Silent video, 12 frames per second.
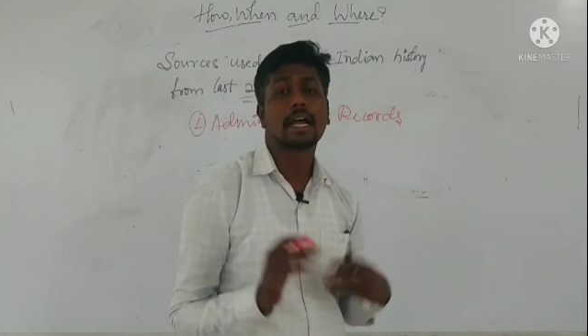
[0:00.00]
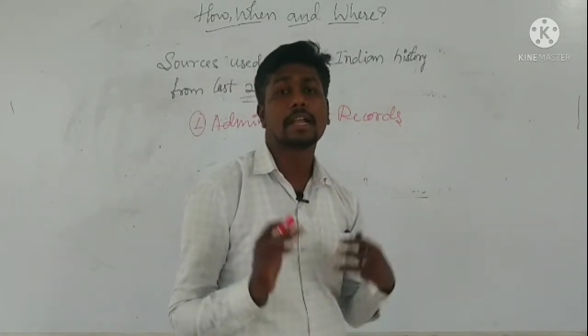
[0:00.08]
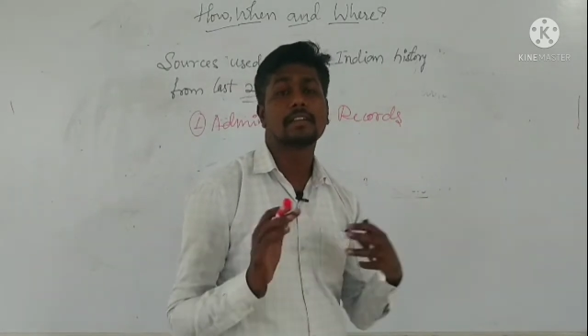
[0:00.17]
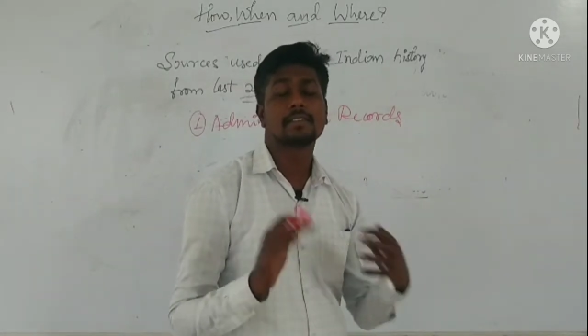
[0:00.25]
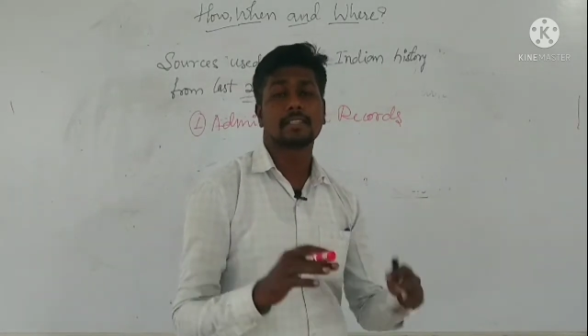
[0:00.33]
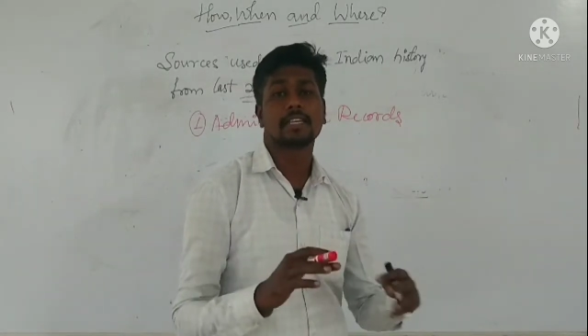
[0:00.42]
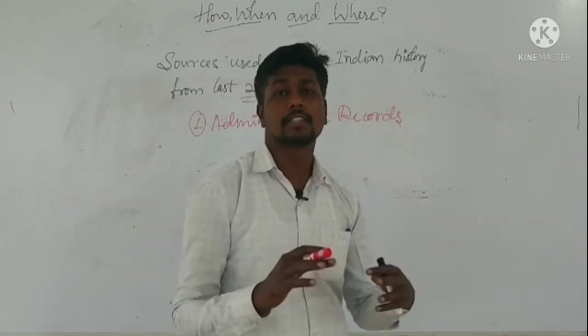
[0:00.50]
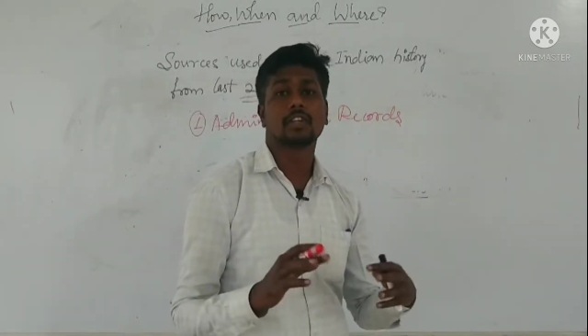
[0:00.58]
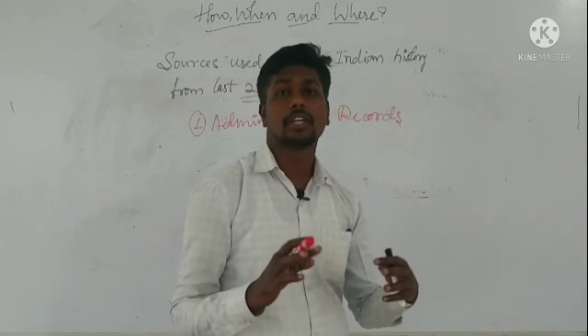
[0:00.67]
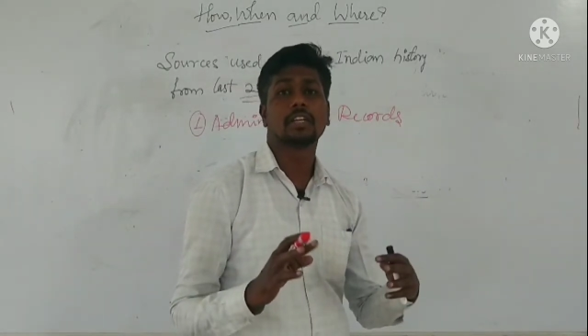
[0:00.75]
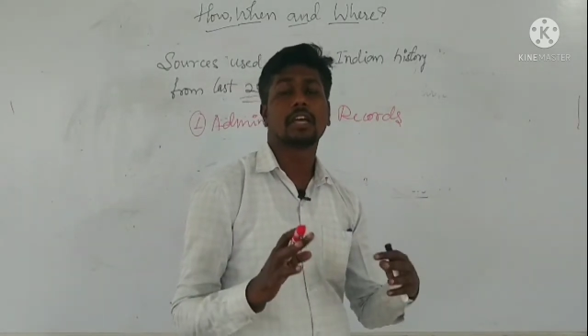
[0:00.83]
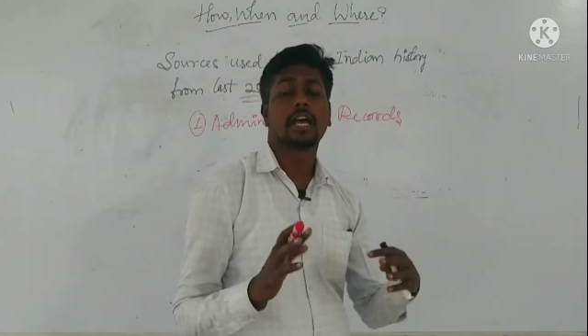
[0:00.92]
that
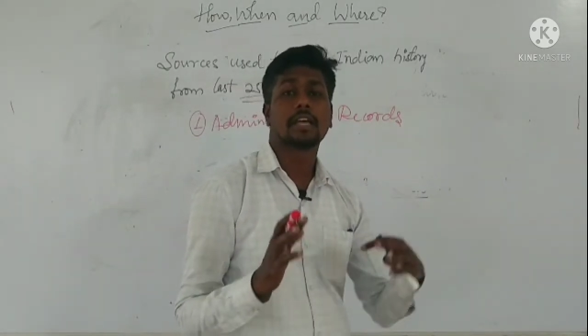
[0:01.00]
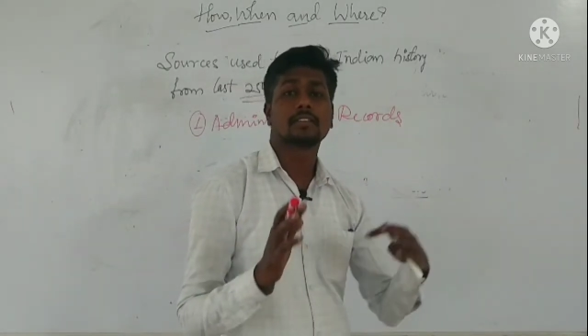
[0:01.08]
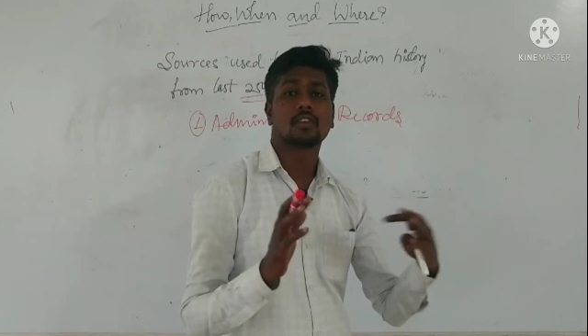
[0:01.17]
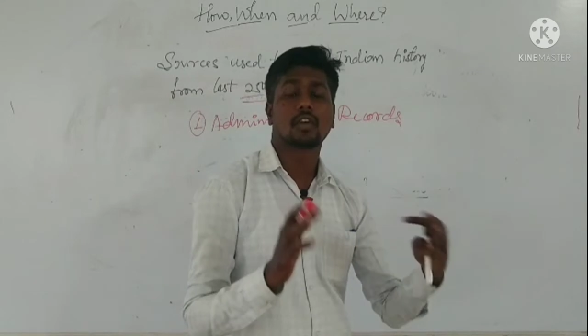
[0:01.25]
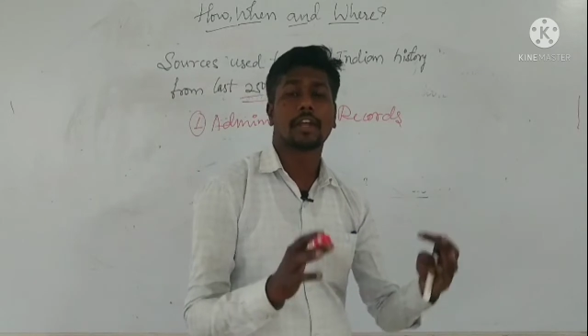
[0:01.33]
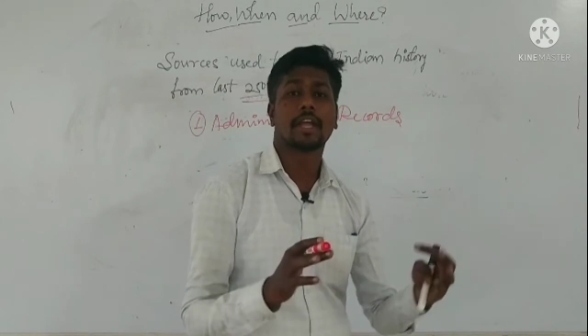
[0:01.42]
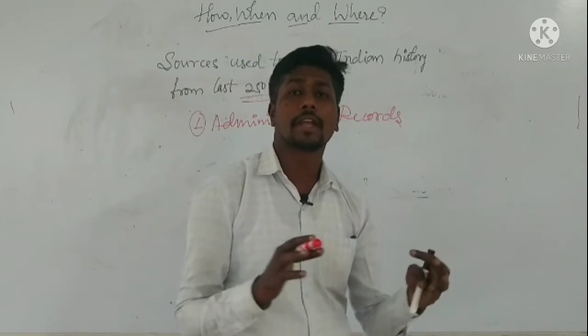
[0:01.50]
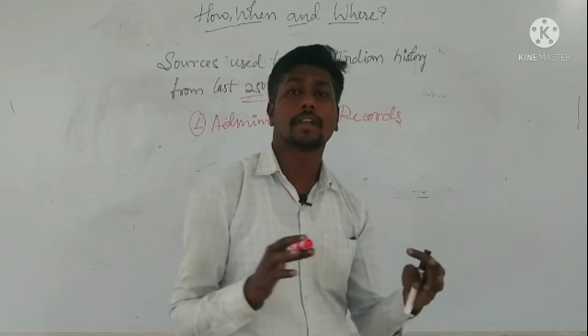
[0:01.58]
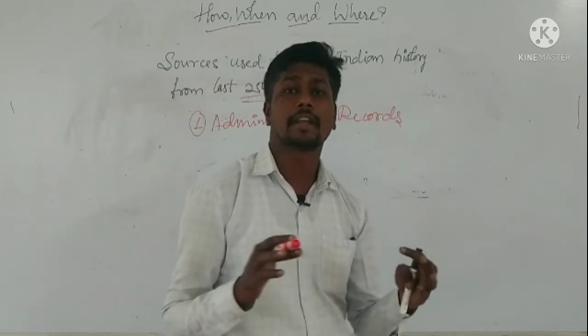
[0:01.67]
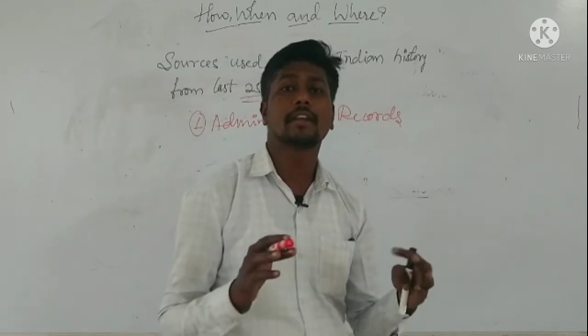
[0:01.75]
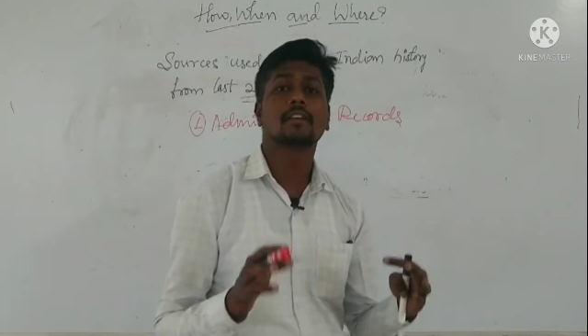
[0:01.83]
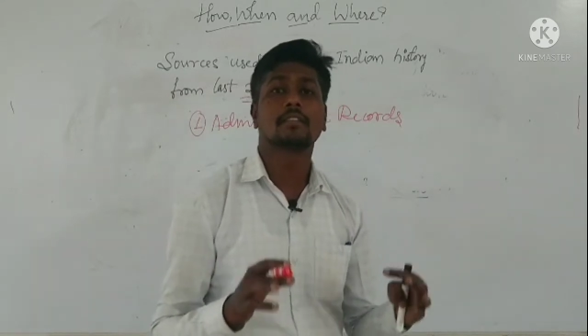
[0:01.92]
decision has
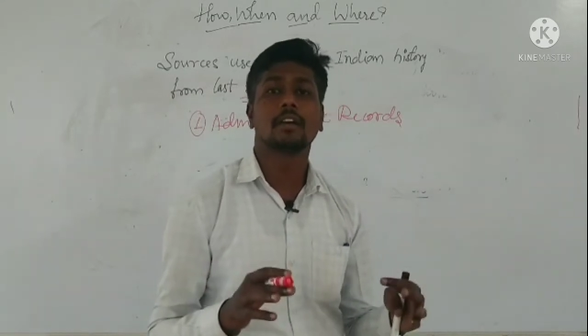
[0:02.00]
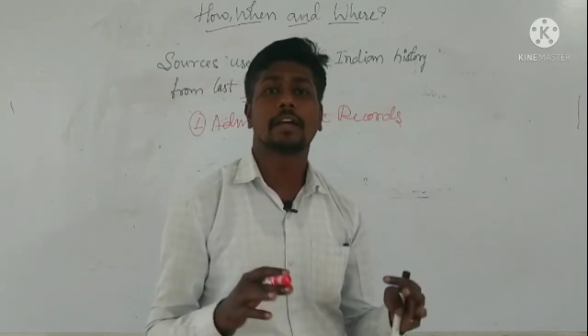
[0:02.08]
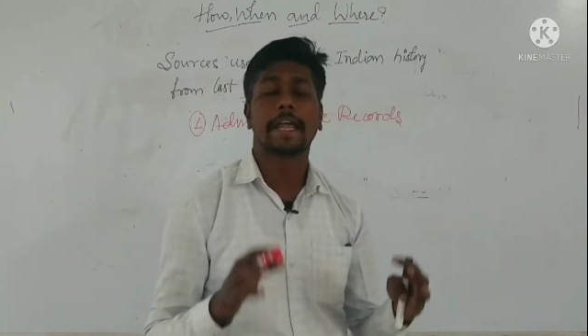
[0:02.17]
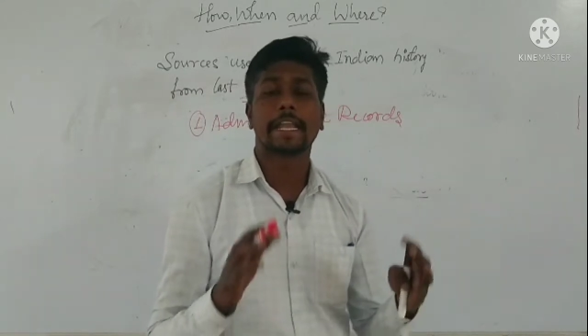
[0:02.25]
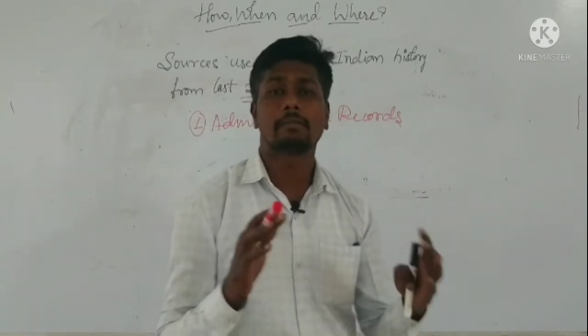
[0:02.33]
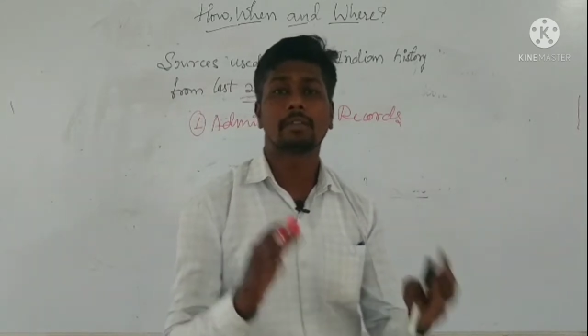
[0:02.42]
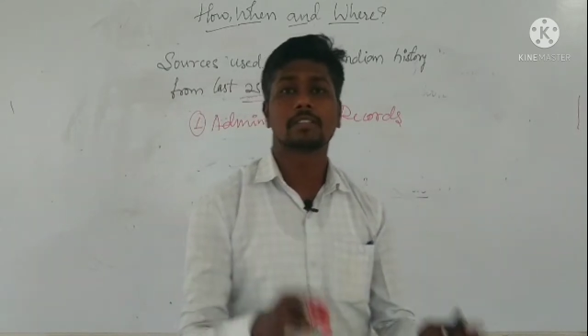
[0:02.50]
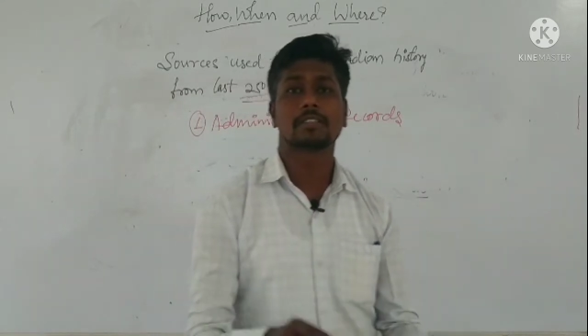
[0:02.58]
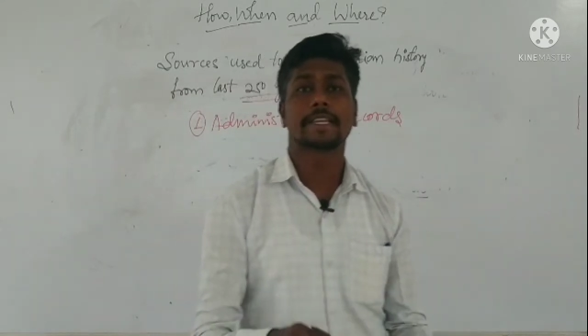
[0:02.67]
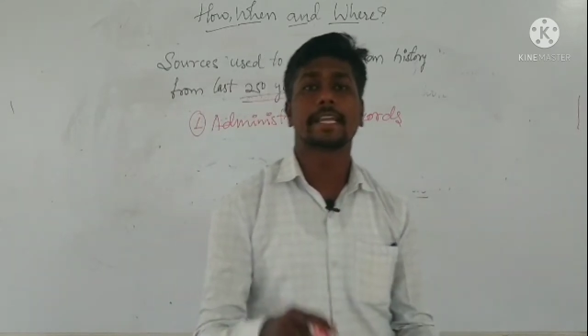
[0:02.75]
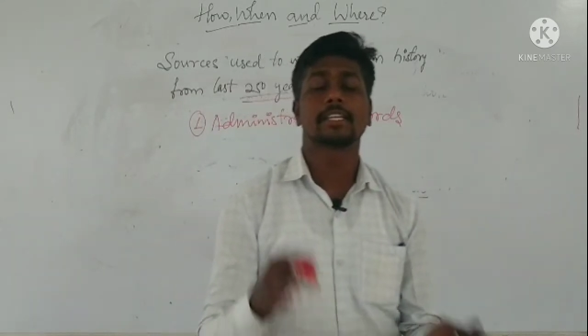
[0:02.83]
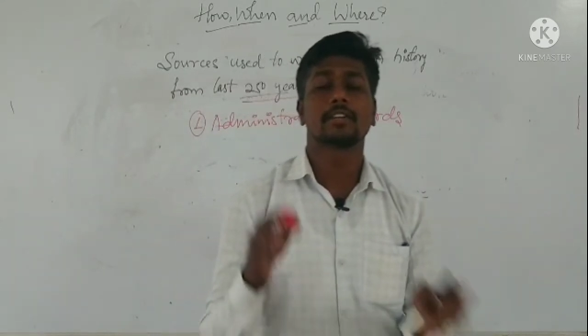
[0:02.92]
created the
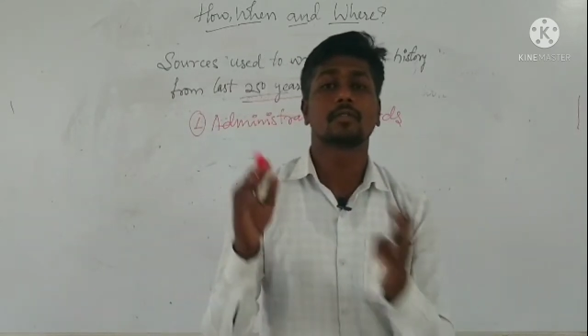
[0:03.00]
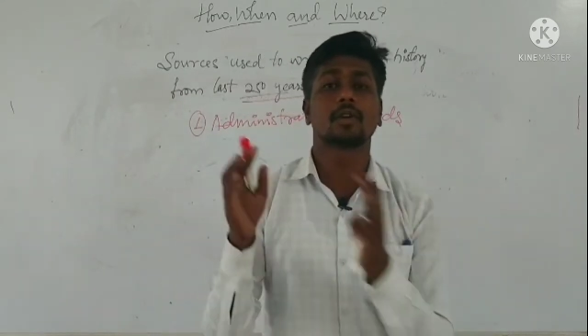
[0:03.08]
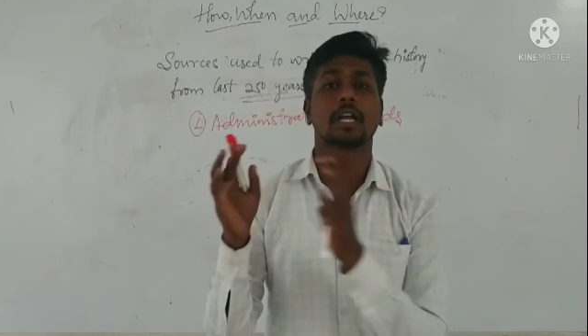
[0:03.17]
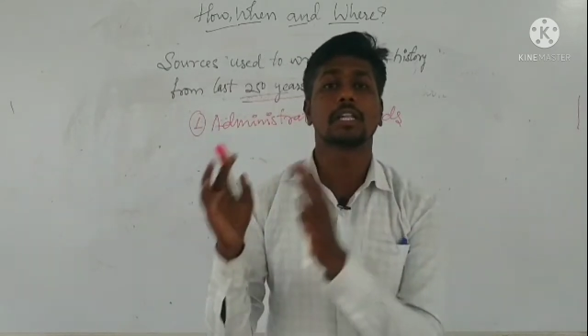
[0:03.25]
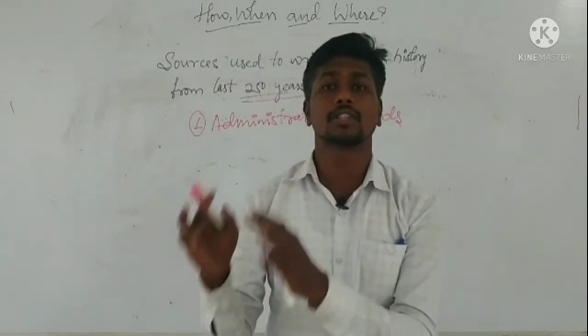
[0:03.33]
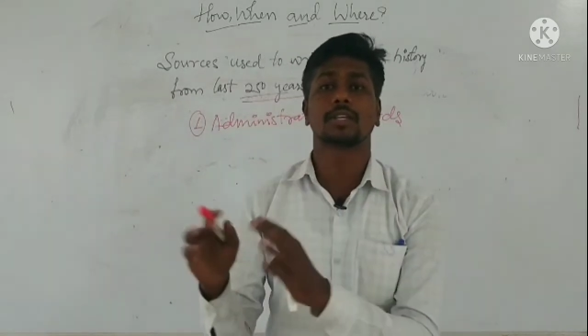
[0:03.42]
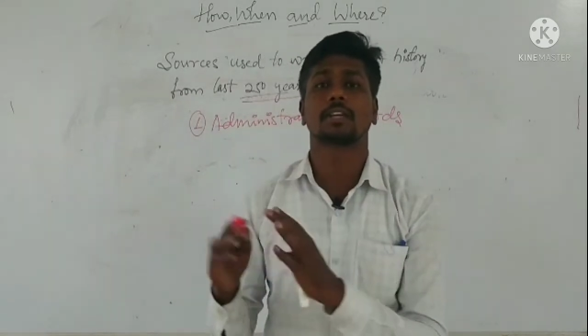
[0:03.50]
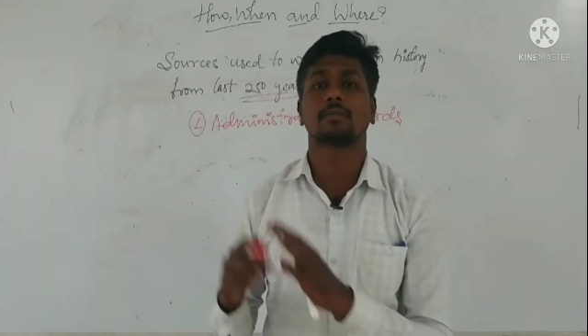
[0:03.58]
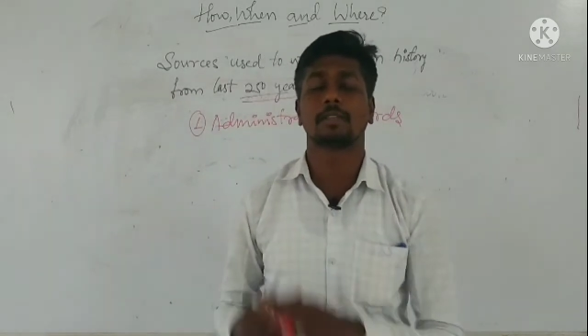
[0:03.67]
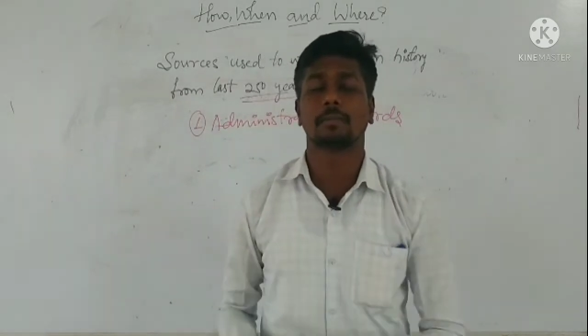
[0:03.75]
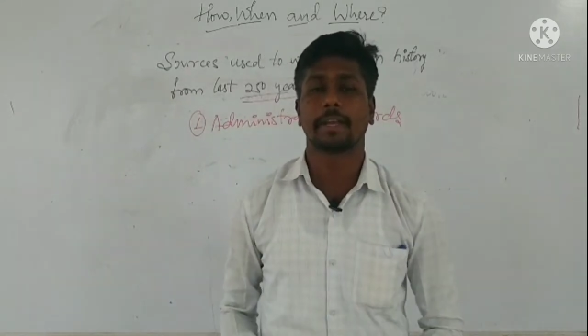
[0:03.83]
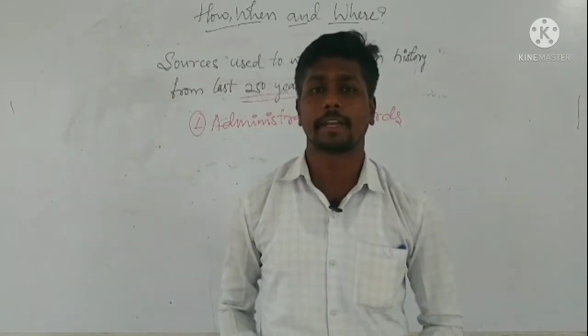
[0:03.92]
administrative culture
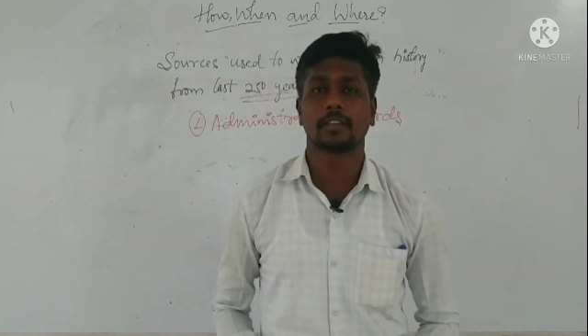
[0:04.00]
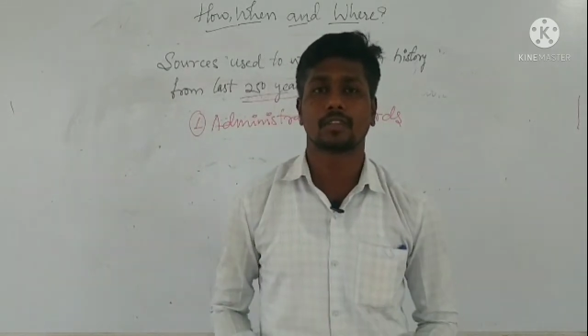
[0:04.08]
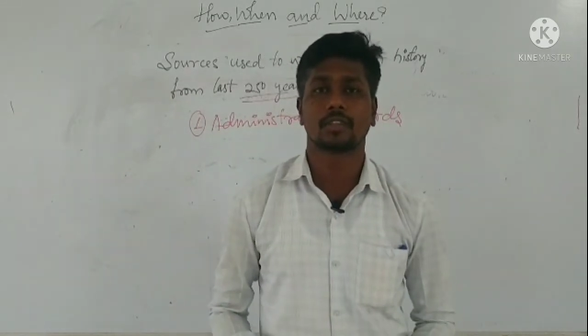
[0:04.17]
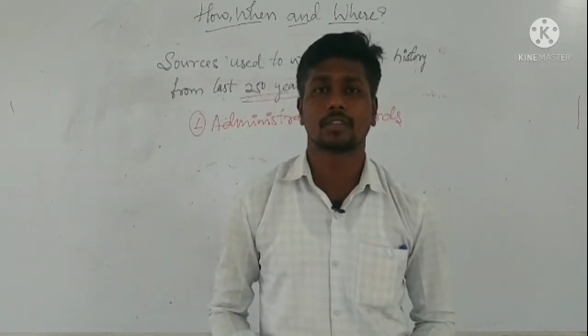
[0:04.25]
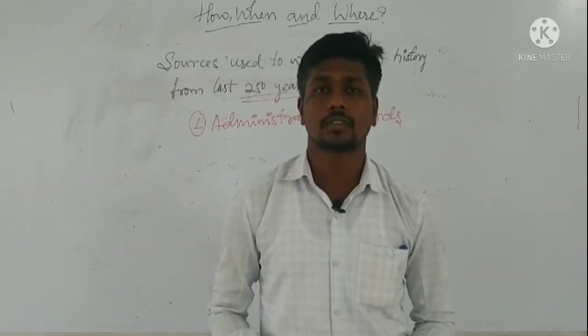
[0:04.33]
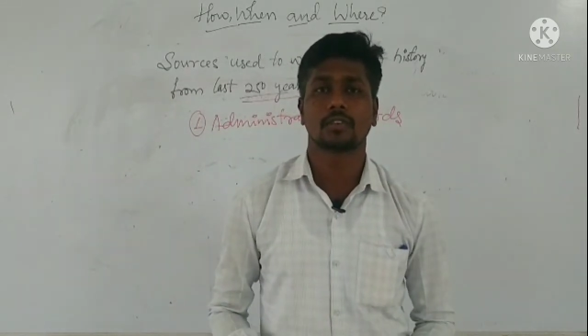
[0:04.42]
of the British.